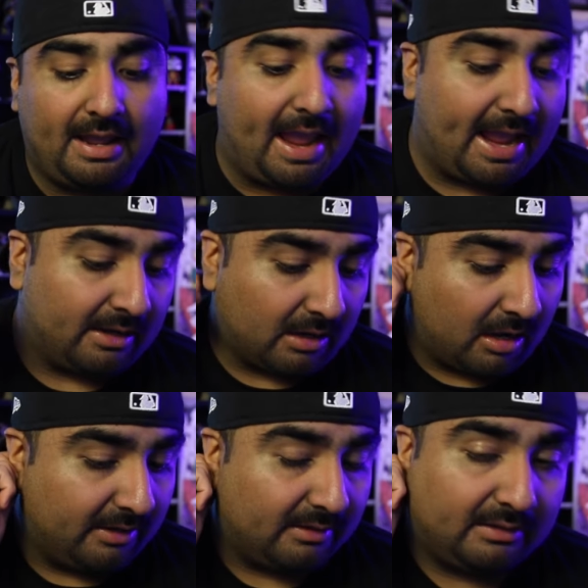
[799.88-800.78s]
and
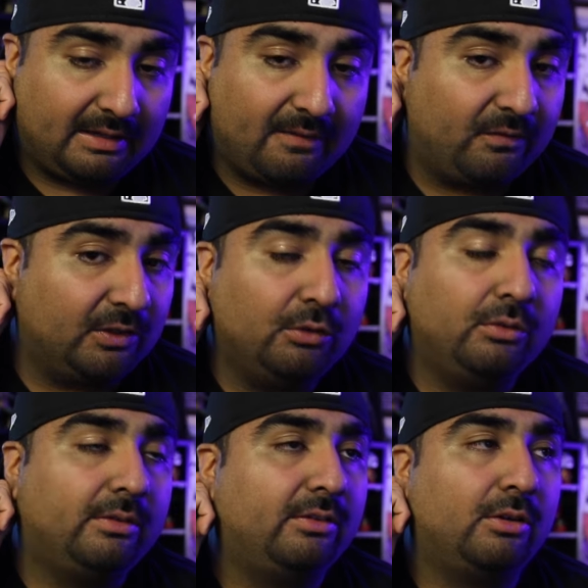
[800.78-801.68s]
honestly it
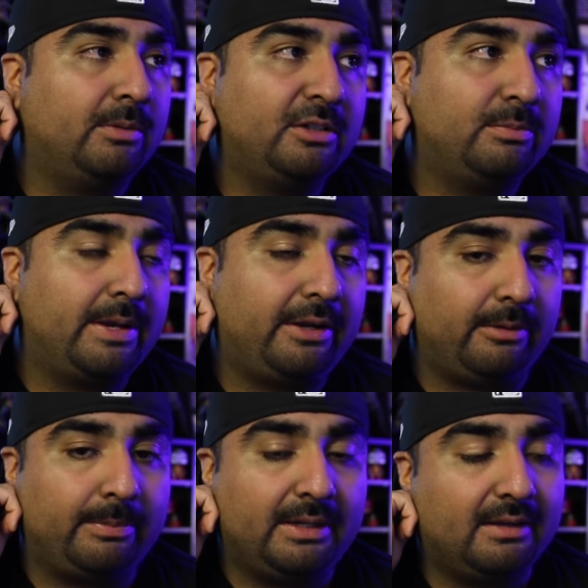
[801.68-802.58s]
flows so much
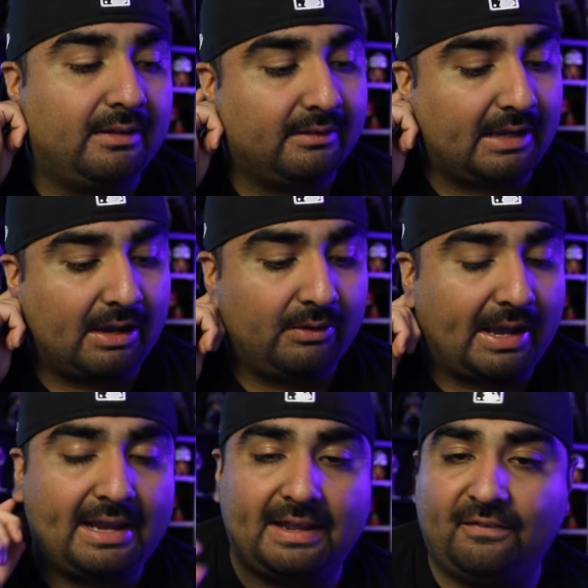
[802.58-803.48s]
better because
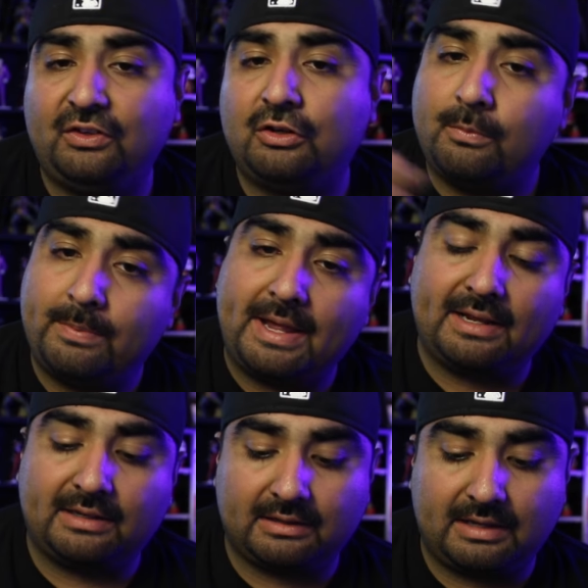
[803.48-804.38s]
if you go back,